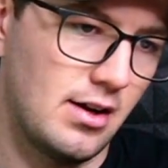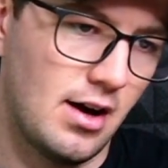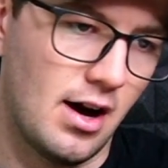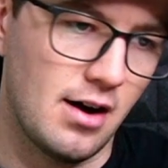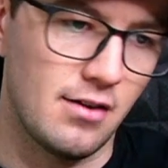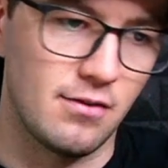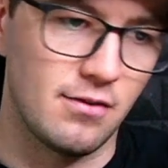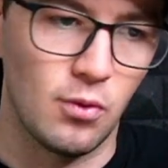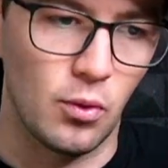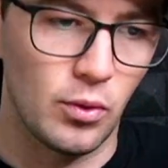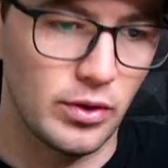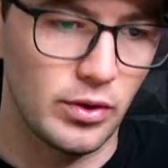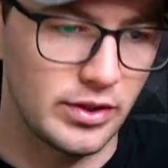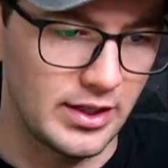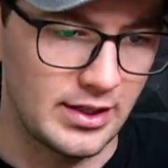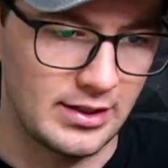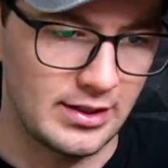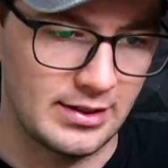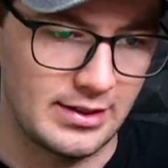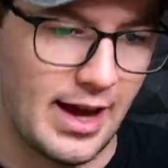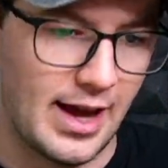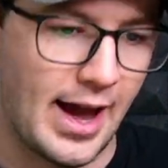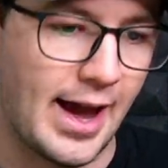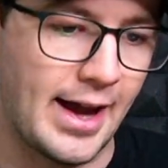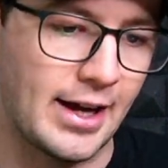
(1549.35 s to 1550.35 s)

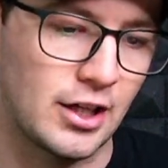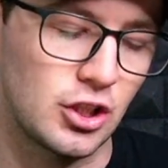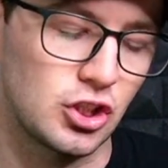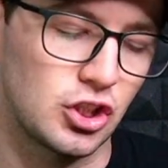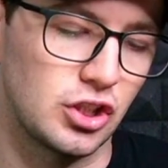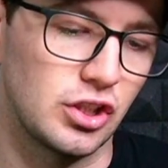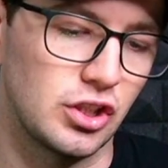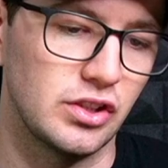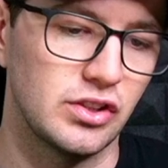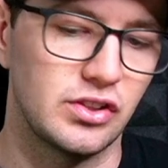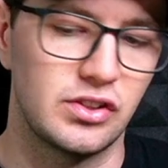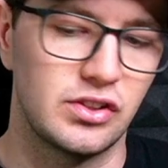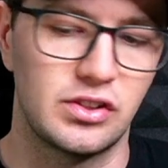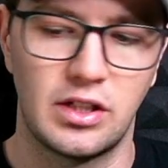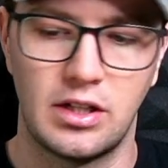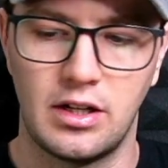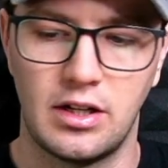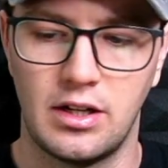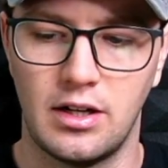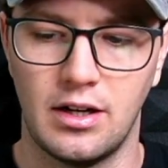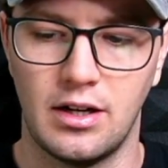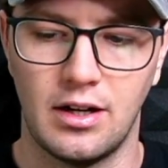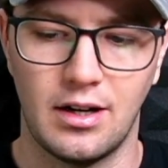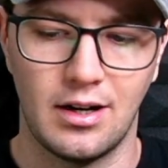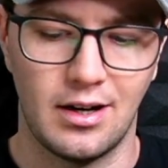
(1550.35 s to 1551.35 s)
avoidant anxious
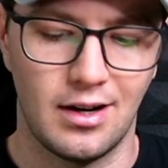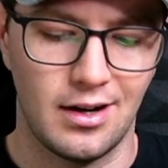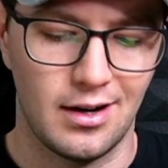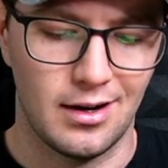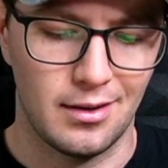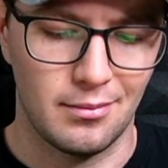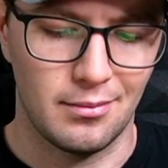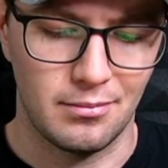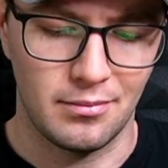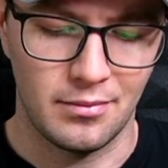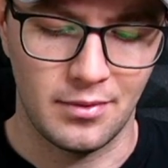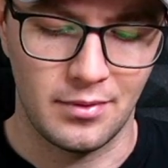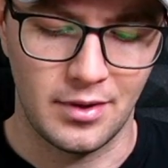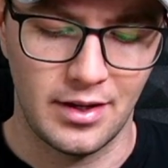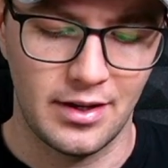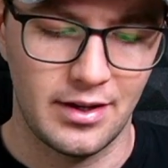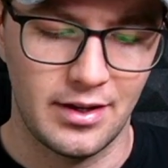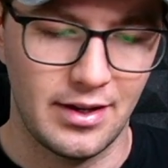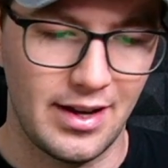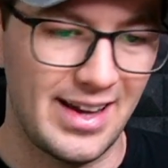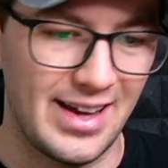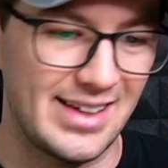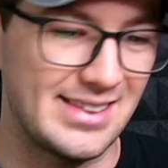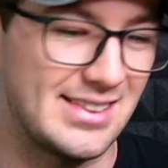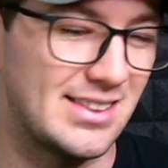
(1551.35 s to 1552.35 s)

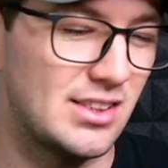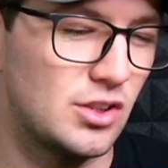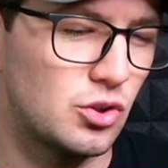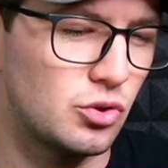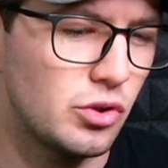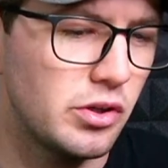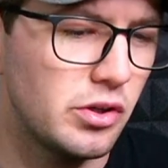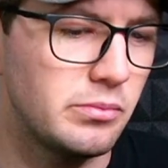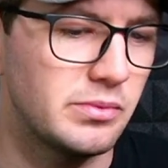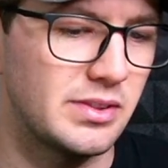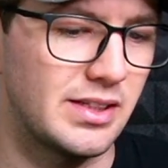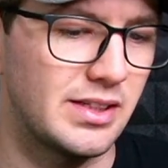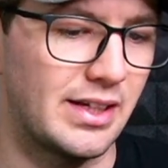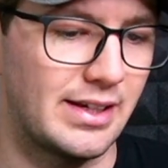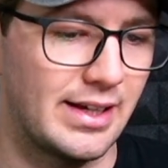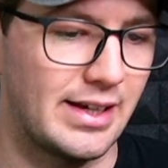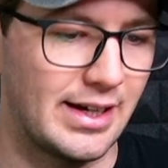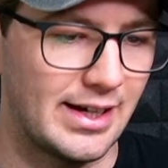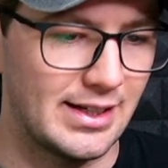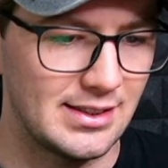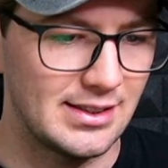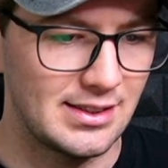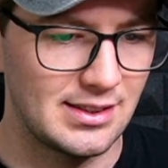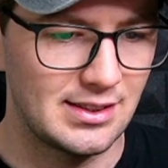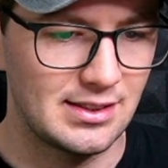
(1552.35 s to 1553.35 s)
extremes, I
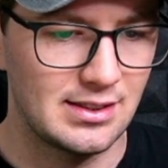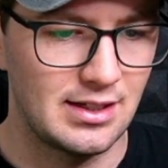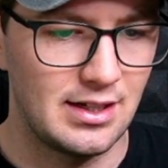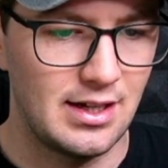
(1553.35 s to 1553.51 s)
guess.